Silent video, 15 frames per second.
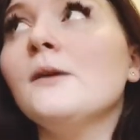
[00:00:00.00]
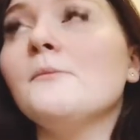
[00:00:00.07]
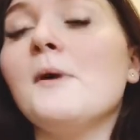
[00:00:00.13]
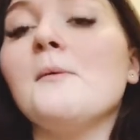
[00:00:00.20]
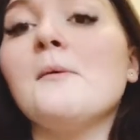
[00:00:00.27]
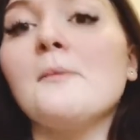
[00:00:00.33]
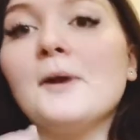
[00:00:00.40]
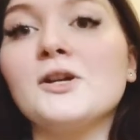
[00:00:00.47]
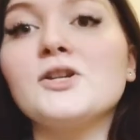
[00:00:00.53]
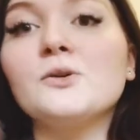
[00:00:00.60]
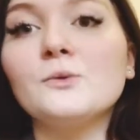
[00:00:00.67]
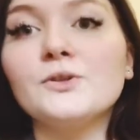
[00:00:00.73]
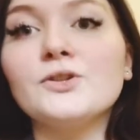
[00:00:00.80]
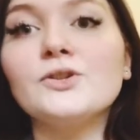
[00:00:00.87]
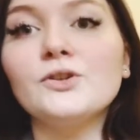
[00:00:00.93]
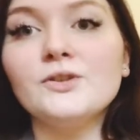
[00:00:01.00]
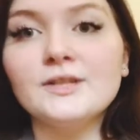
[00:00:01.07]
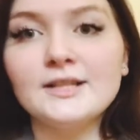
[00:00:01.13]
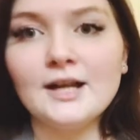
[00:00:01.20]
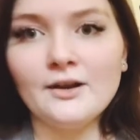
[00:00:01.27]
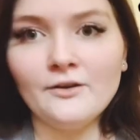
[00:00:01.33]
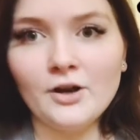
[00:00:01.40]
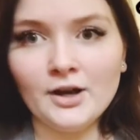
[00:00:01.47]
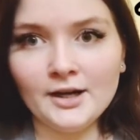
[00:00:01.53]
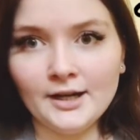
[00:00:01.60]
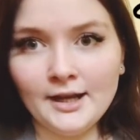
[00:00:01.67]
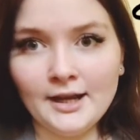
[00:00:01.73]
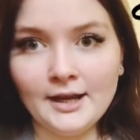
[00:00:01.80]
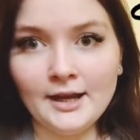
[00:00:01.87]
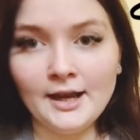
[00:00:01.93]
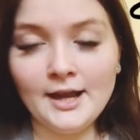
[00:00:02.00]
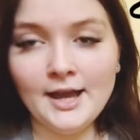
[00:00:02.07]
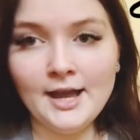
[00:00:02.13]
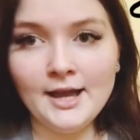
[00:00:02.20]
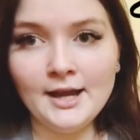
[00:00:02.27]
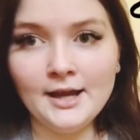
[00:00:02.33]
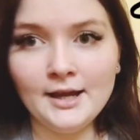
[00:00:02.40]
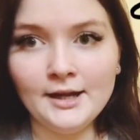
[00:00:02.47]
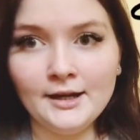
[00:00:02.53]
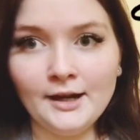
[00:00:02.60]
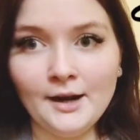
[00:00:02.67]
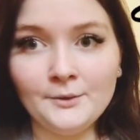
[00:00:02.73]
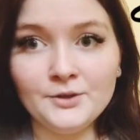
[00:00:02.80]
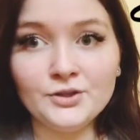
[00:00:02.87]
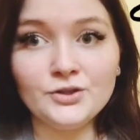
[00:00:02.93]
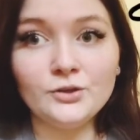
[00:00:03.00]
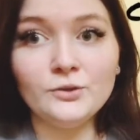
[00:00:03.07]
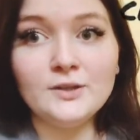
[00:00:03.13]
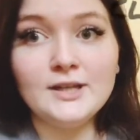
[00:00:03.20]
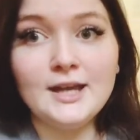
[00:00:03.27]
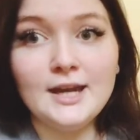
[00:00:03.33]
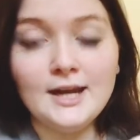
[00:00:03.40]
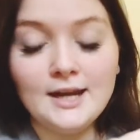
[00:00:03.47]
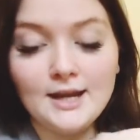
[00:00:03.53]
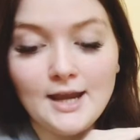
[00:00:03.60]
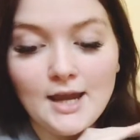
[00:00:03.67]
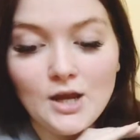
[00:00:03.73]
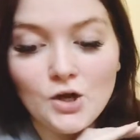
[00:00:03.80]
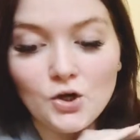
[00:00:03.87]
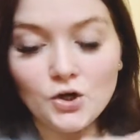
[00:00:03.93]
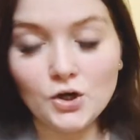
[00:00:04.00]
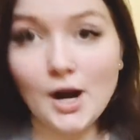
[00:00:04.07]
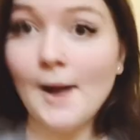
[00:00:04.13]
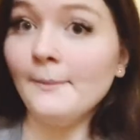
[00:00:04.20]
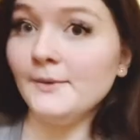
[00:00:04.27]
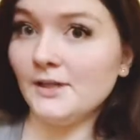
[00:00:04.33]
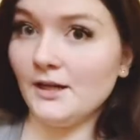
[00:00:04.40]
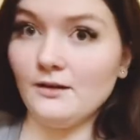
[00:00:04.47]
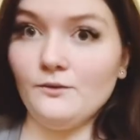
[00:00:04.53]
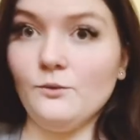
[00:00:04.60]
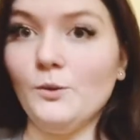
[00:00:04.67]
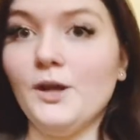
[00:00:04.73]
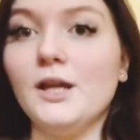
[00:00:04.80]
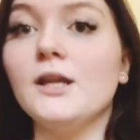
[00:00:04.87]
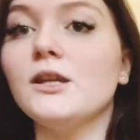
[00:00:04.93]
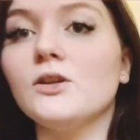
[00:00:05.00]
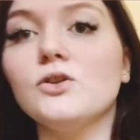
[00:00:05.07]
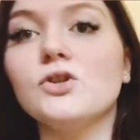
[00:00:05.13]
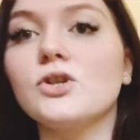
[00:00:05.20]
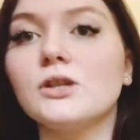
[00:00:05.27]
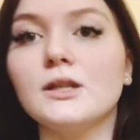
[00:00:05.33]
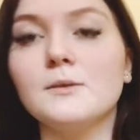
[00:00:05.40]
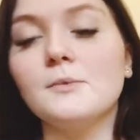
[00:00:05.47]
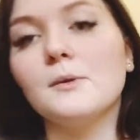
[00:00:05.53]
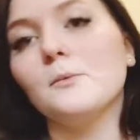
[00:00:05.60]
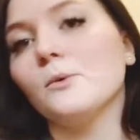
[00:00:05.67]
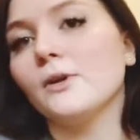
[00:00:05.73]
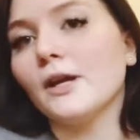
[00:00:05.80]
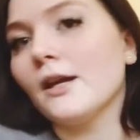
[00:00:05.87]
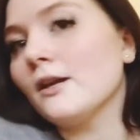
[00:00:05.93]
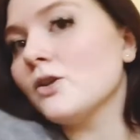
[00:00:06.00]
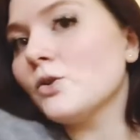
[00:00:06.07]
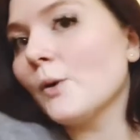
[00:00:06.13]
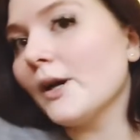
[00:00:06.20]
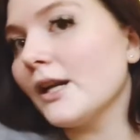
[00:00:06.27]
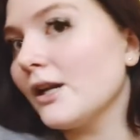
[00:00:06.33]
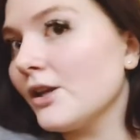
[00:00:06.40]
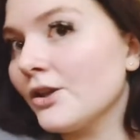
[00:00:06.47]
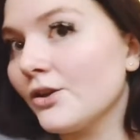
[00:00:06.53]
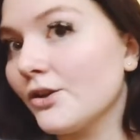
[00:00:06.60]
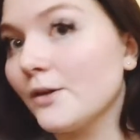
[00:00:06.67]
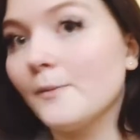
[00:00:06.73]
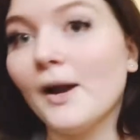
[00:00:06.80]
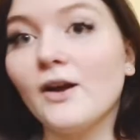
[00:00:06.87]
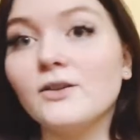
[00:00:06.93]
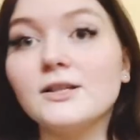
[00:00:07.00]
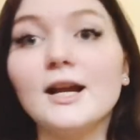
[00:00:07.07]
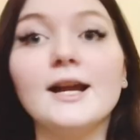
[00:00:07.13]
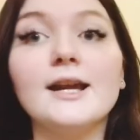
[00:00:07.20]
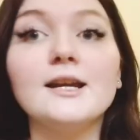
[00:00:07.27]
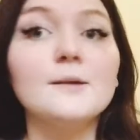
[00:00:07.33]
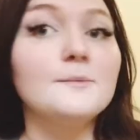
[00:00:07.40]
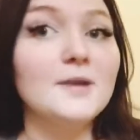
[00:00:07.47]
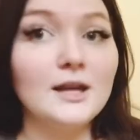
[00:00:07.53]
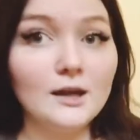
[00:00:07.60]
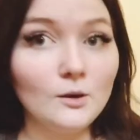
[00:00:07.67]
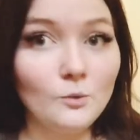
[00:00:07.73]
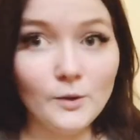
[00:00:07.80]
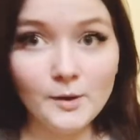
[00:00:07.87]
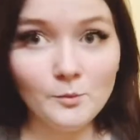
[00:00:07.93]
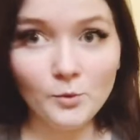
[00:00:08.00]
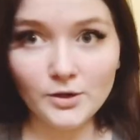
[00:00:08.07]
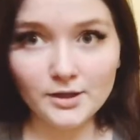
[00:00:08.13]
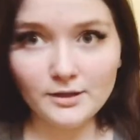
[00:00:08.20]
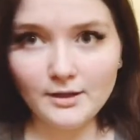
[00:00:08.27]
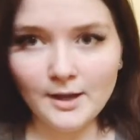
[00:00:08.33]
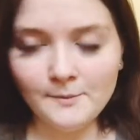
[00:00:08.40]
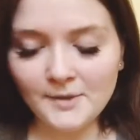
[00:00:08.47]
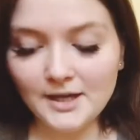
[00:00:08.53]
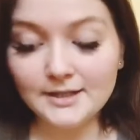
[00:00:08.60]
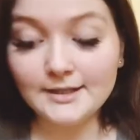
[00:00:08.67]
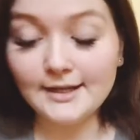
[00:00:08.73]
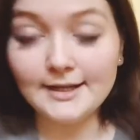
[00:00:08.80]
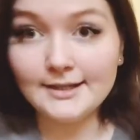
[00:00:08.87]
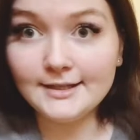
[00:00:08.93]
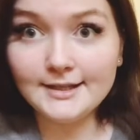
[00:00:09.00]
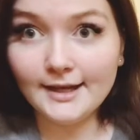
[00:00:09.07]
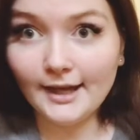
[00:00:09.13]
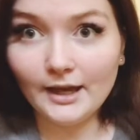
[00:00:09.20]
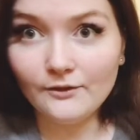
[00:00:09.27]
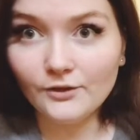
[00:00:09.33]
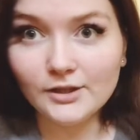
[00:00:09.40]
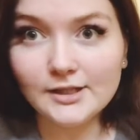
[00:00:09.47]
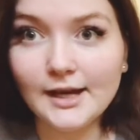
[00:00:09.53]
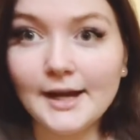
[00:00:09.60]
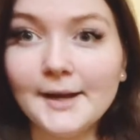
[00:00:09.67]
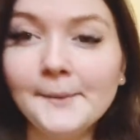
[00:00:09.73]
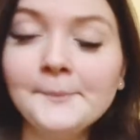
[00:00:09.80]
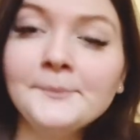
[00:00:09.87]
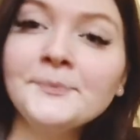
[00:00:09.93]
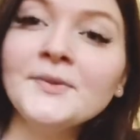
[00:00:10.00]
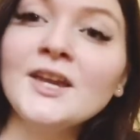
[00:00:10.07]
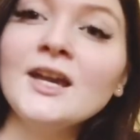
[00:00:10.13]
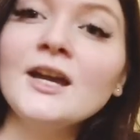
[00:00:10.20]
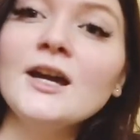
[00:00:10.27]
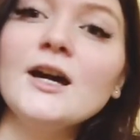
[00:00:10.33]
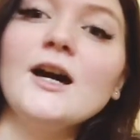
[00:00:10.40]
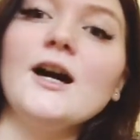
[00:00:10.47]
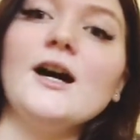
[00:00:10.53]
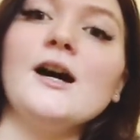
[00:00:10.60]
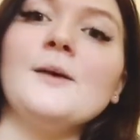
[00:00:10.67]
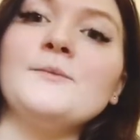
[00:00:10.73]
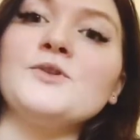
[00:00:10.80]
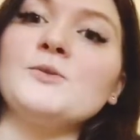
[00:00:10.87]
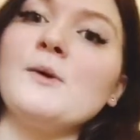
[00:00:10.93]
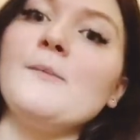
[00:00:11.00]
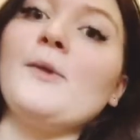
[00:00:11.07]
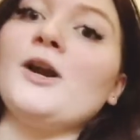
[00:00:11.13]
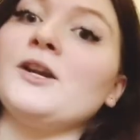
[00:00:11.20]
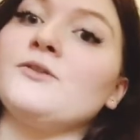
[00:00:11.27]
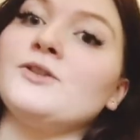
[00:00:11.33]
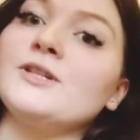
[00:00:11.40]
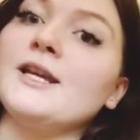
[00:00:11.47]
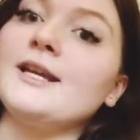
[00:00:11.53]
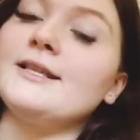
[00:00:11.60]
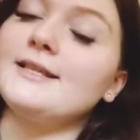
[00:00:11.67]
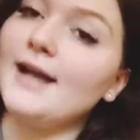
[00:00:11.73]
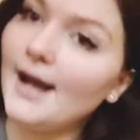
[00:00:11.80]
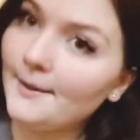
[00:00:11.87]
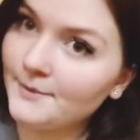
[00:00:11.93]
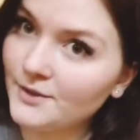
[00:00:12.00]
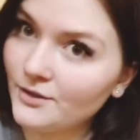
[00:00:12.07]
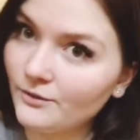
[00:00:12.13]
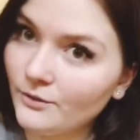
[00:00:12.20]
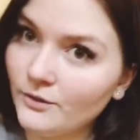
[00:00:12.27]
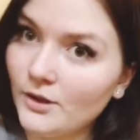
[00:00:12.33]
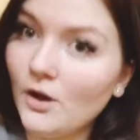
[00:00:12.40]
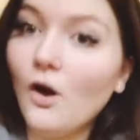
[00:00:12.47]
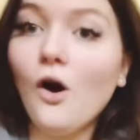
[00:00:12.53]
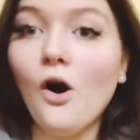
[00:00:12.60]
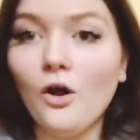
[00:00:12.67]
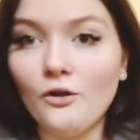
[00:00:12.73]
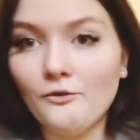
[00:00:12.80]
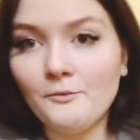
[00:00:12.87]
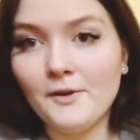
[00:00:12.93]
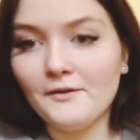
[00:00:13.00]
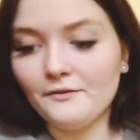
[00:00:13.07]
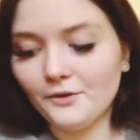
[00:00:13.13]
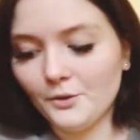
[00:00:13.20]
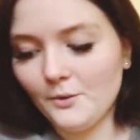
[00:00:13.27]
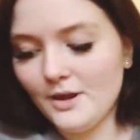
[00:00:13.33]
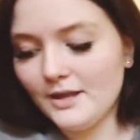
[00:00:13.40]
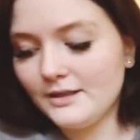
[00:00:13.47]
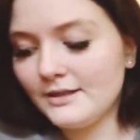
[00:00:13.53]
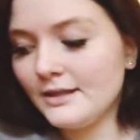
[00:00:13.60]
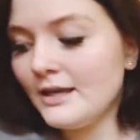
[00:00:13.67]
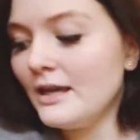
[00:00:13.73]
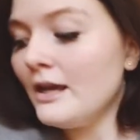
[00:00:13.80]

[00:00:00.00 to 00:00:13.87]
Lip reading: my blood pressure was slowly skyrocketing, and I was slowly gaining a crap ton of weight. Usually people gain 20 to 30 pounds. I end up gaining way more than that because I get sick every time. So my body retains absolutely all of my fluids.